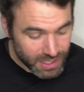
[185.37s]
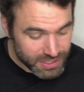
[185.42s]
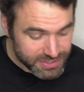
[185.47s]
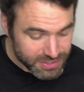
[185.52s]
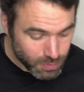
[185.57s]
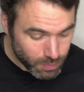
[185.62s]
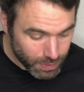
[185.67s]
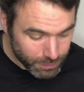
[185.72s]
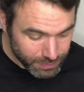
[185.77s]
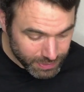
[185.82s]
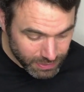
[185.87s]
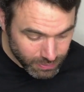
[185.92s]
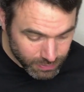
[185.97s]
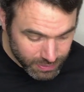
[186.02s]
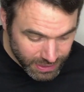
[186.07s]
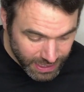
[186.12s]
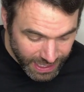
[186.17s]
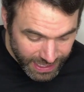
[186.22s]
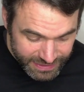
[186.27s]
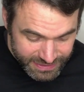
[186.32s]
So when we
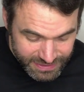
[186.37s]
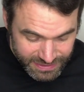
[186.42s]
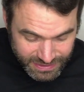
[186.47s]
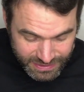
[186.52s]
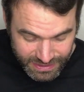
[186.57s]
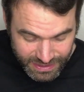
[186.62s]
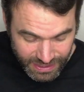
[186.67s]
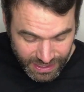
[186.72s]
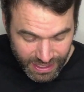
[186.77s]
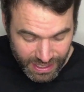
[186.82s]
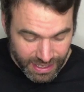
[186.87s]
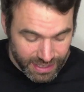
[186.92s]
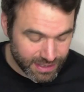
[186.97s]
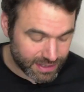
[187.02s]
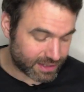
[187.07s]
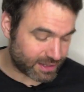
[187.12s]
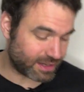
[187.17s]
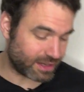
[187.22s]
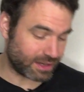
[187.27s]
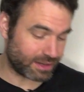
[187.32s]
look at
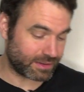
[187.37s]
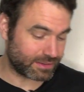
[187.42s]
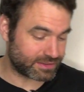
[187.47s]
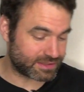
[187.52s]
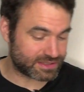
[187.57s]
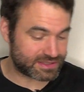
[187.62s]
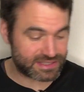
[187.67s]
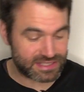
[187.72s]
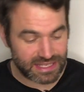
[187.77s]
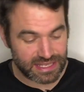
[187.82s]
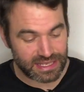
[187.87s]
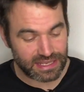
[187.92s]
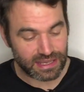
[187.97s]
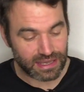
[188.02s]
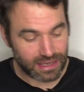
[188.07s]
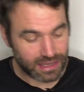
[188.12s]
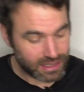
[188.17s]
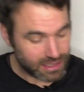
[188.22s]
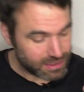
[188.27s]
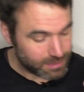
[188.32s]
the
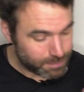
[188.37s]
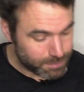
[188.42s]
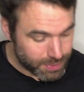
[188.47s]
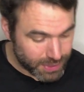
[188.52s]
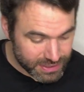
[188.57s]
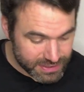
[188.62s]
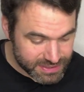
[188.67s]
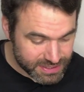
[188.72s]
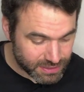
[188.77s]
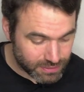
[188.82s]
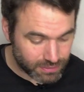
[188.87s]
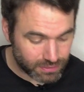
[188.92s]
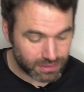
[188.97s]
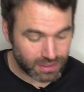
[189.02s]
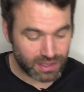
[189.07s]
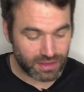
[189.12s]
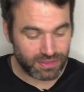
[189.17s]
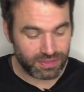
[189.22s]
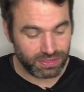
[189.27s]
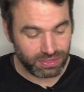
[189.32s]
tea, brittle,
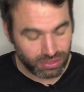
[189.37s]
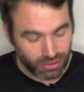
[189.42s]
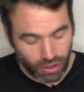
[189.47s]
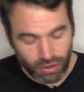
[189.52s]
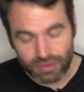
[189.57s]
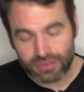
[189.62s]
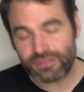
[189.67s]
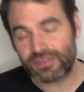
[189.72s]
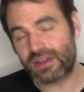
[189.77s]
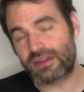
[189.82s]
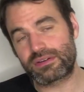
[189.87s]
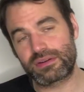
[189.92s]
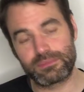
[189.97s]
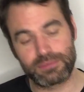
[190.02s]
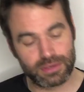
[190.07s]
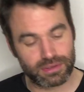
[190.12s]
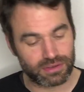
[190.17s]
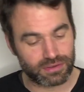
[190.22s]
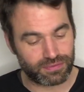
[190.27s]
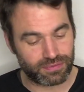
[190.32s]
not very
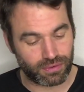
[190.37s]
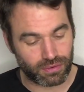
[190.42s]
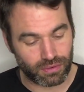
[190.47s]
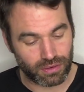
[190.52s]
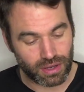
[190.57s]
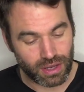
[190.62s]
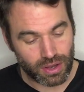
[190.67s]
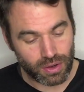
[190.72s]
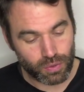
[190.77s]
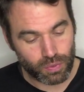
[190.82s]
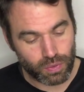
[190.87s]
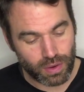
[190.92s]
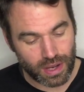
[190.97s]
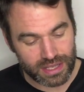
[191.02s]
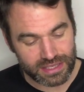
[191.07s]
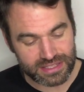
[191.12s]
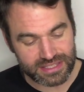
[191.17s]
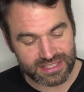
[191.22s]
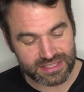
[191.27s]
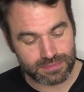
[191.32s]
beautiful,
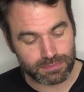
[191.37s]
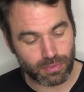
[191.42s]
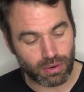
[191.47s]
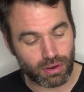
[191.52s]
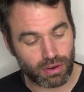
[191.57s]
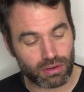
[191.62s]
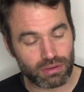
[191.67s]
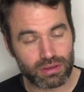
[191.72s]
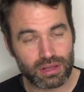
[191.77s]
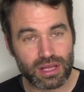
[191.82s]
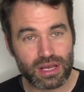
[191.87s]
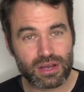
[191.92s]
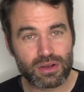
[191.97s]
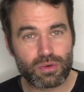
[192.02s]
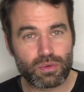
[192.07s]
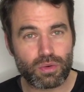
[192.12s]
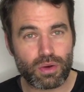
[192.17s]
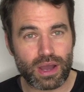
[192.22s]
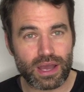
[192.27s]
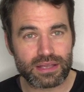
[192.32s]
quite small,
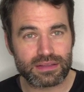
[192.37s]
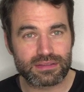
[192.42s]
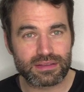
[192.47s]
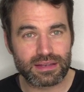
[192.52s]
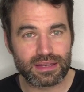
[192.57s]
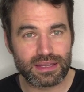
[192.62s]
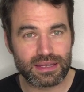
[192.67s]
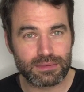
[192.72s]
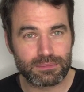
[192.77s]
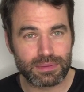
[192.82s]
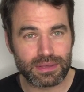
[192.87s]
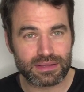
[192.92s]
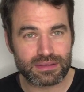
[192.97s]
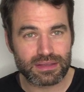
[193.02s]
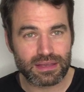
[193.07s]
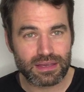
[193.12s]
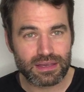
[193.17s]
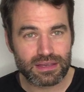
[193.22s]
quite a little bit